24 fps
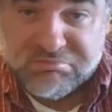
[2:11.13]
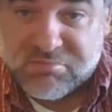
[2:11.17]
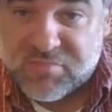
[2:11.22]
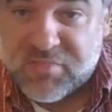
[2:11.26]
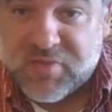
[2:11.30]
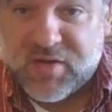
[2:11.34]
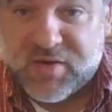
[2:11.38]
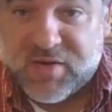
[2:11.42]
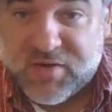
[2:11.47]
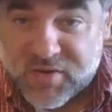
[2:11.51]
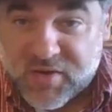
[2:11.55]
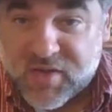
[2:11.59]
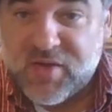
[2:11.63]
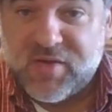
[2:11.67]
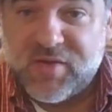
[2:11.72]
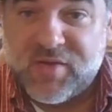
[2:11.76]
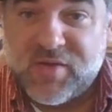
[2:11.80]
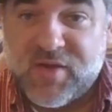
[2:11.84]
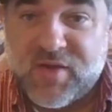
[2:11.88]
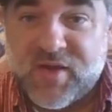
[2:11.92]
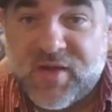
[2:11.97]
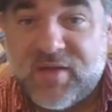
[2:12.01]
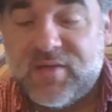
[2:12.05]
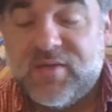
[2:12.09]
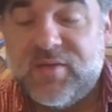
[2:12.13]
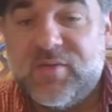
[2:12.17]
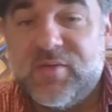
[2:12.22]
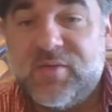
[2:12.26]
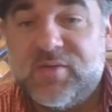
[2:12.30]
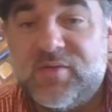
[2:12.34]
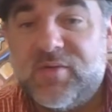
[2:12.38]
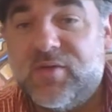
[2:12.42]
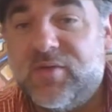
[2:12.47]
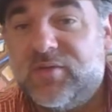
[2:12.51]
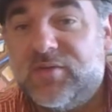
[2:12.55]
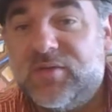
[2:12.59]
There you go. You were
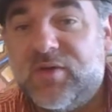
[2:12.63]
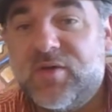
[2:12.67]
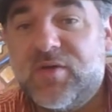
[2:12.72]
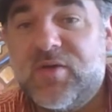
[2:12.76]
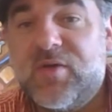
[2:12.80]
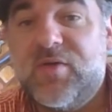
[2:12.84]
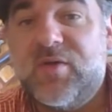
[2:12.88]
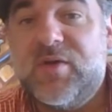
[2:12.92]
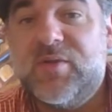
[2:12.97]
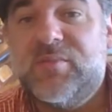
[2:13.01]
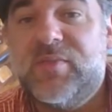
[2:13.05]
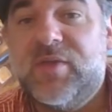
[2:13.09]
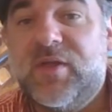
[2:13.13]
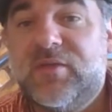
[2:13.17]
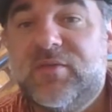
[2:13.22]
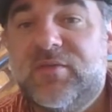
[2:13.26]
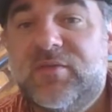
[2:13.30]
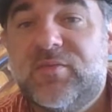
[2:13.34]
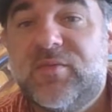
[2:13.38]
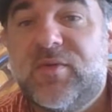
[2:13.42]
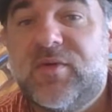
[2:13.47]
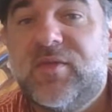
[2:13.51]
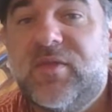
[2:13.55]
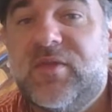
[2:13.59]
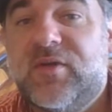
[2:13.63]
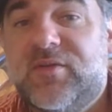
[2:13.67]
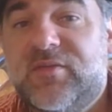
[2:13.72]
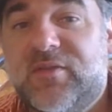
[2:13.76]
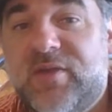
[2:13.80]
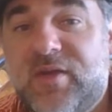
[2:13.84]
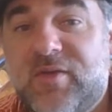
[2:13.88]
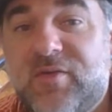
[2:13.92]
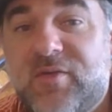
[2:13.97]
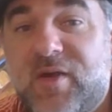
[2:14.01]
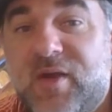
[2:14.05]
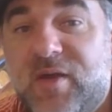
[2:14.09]
told, don't go into places where it looks
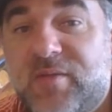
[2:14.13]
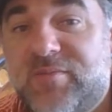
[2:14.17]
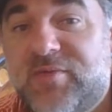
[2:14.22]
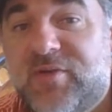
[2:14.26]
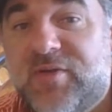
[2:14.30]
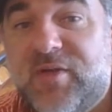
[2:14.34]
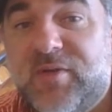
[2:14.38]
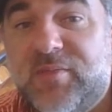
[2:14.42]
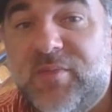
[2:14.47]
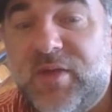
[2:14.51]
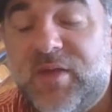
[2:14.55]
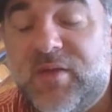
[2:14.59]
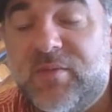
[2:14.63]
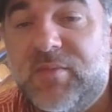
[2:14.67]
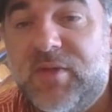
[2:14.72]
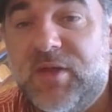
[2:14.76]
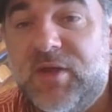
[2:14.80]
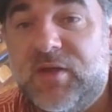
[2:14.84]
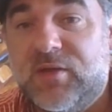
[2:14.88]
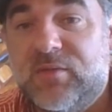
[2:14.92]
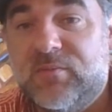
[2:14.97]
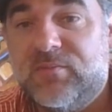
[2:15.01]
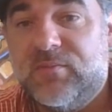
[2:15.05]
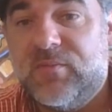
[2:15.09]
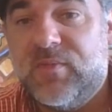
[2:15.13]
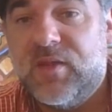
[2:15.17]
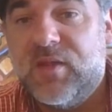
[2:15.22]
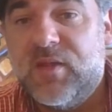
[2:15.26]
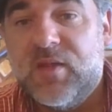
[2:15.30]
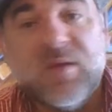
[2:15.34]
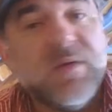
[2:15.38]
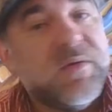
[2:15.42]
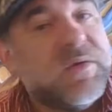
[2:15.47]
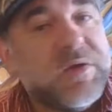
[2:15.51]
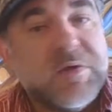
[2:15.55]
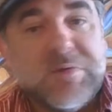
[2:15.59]
like crimes are going to be committed.
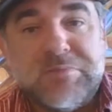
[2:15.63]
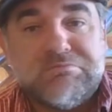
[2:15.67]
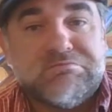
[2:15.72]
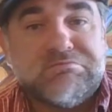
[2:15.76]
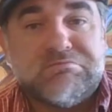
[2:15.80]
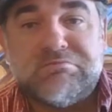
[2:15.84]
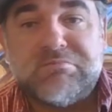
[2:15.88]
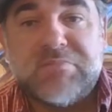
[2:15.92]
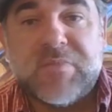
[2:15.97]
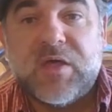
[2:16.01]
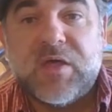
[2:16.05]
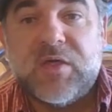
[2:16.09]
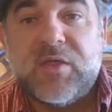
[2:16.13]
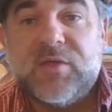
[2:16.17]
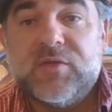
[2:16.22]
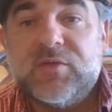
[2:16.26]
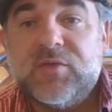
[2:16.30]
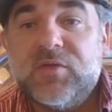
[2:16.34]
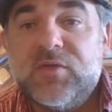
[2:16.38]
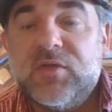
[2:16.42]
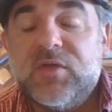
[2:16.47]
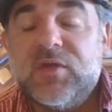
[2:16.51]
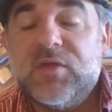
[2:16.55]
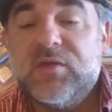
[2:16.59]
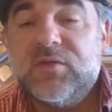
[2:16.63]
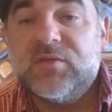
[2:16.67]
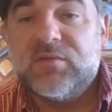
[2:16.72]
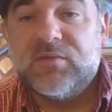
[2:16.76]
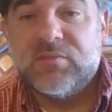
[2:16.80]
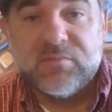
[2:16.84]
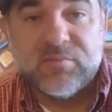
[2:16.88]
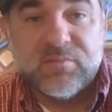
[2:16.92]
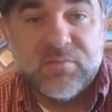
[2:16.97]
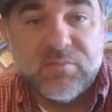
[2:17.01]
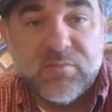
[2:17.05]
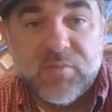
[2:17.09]
Now, the truth is,
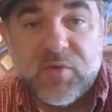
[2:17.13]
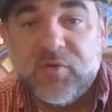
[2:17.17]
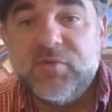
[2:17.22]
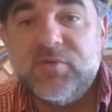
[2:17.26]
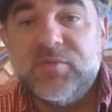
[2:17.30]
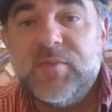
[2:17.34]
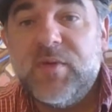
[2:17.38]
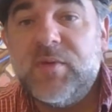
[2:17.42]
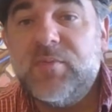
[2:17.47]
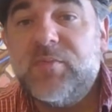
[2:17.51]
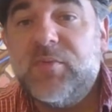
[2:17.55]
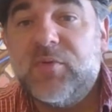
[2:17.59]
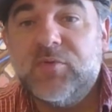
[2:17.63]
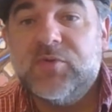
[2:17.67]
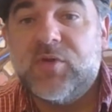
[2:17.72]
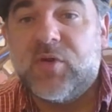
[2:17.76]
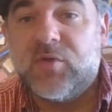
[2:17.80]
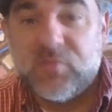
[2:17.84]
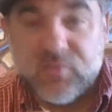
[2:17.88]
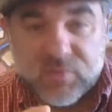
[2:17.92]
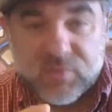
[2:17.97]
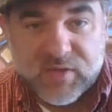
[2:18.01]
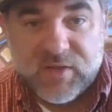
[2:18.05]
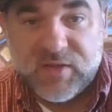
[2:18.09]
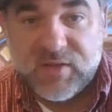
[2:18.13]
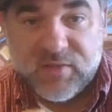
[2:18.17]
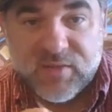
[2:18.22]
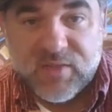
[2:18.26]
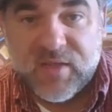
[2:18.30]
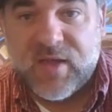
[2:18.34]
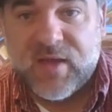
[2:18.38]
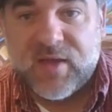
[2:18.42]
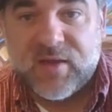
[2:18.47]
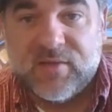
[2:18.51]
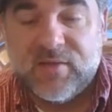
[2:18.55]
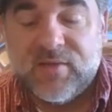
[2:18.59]
most people don't need
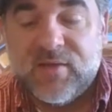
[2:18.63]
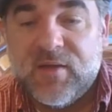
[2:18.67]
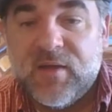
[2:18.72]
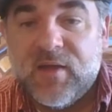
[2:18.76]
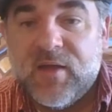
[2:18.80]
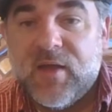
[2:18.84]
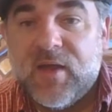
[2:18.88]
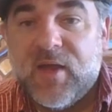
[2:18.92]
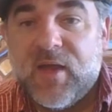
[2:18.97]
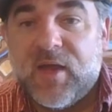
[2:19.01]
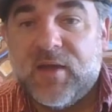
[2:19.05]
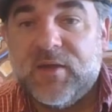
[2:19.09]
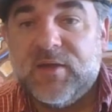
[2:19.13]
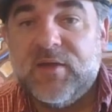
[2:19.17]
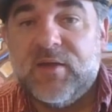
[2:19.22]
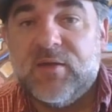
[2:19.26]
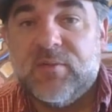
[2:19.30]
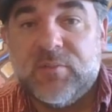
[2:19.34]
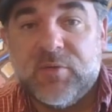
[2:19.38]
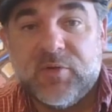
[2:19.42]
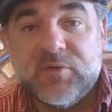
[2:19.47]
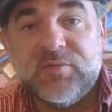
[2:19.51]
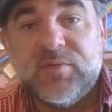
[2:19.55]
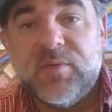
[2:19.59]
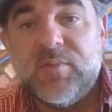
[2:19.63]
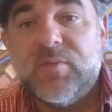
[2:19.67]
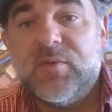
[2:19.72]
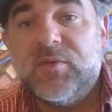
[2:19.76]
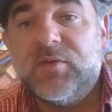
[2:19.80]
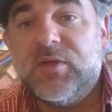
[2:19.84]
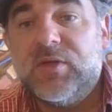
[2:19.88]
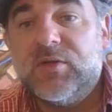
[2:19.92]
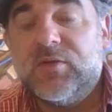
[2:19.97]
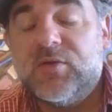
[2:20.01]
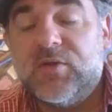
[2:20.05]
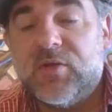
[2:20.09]
that idea. Most people
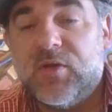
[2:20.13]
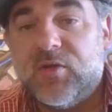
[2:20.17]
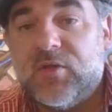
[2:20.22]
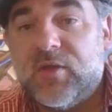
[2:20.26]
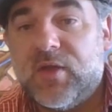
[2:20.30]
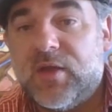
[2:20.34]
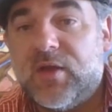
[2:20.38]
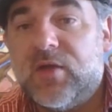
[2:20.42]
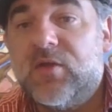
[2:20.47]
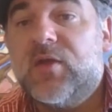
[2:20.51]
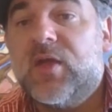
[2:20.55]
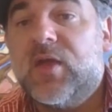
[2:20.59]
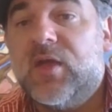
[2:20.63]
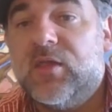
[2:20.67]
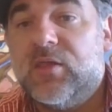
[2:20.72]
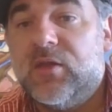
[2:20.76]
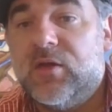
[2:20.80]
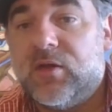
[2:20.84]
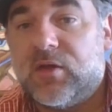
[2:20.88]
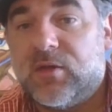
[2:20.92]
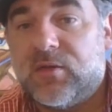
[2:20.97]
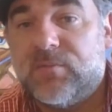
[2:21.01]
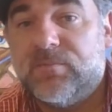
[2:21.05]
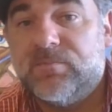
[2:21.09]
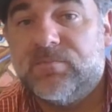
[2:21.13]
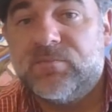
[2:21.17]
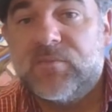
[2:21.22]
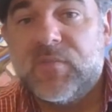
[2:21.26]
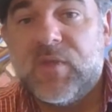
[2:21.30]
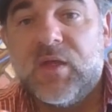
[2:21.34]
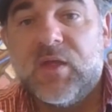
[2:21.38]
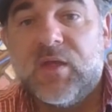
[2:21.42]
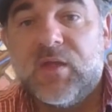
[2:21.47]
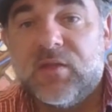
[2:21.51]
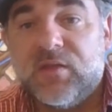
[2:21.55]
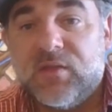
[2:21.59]
need to know that, okay, look,
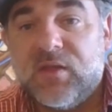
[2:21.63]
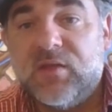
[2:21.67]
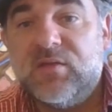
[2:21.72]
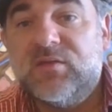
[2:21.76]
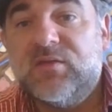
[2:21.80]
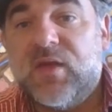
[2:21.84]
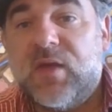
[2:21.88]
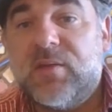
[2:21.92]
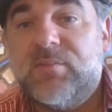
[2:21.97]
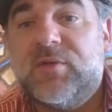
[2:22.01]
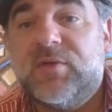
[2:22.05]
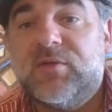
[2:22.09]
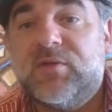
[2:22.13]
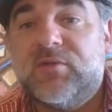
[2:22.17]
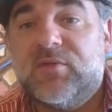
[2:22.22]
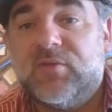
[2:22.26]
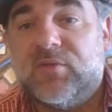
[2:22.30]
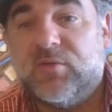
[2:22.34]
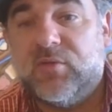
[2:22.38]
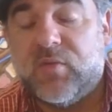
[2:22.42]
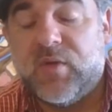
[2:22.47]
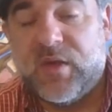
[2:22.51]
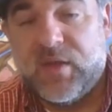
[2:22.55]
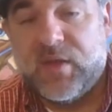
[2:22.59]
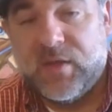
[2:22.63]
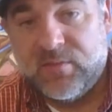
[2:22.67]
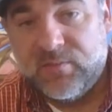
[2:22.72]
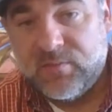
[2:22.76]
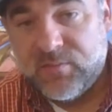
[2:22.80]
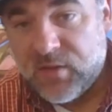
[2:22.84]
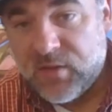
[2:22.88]
things happen a certain way.